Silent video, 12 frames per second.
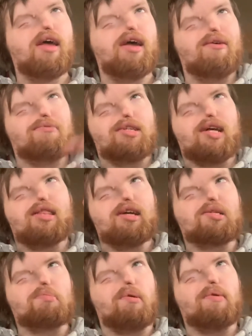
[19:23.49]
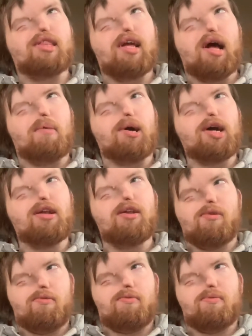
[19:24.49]
it was at this moment that Emily
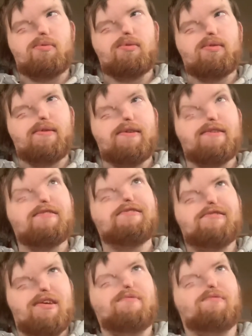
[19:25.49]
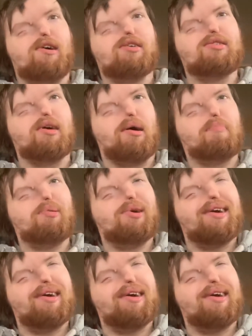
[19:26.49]
knew she fucked up.